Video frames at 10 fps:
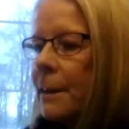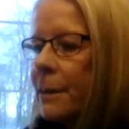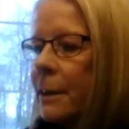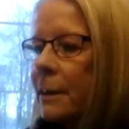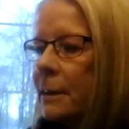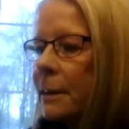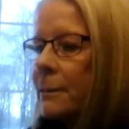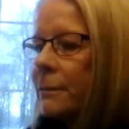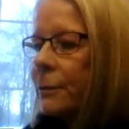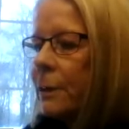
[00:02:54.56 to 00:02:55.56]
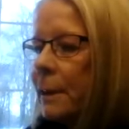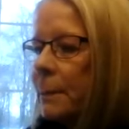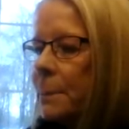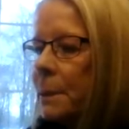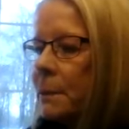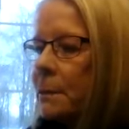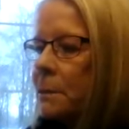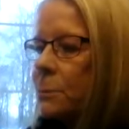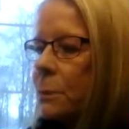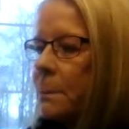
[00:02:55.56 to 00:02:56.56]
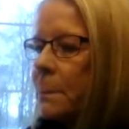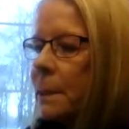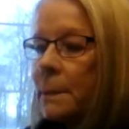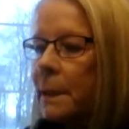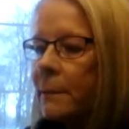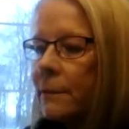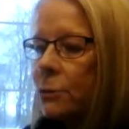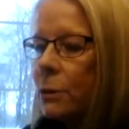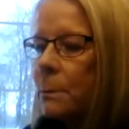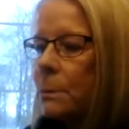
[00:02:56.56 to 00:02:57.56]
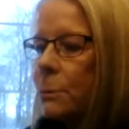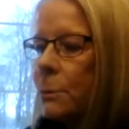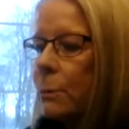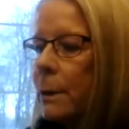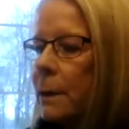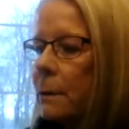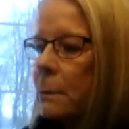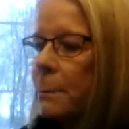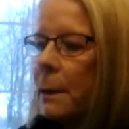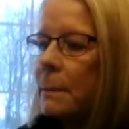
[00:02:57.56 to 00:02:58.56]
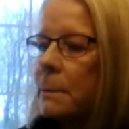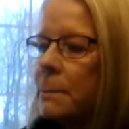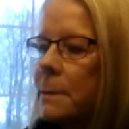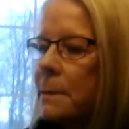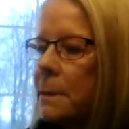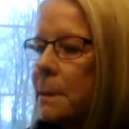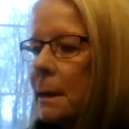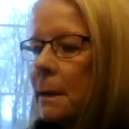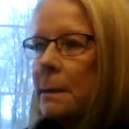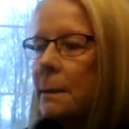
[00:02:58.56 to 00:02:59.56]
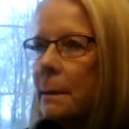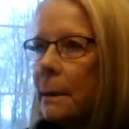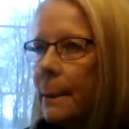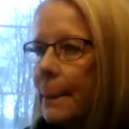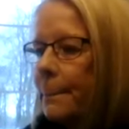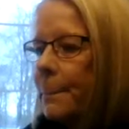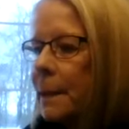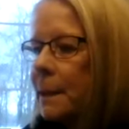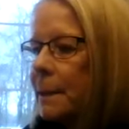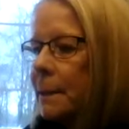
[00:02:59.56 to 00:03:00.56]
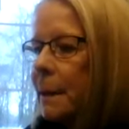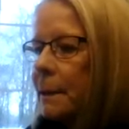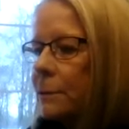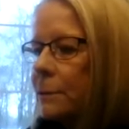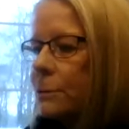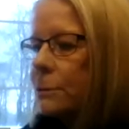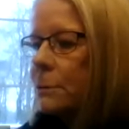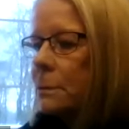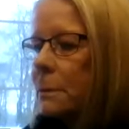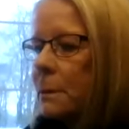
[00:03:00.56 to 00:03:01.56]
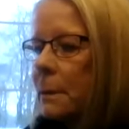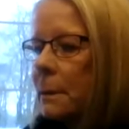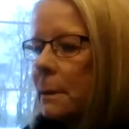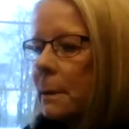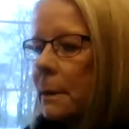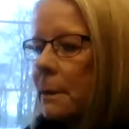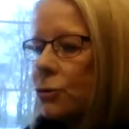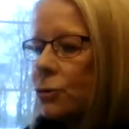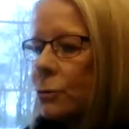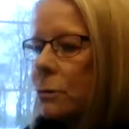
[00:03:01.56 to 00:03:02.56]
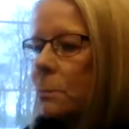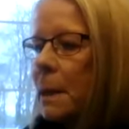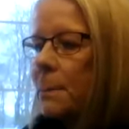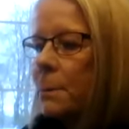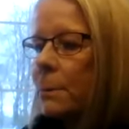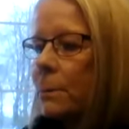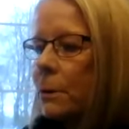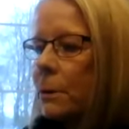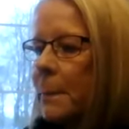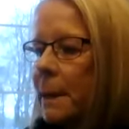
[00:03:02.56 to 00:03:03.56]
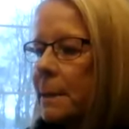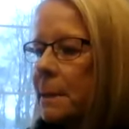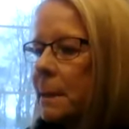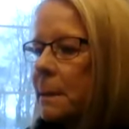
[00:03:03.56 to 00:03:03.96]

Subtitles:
And thank God for that, because we might be having trouble with regular problems instead, making doctors and insurance paperwork make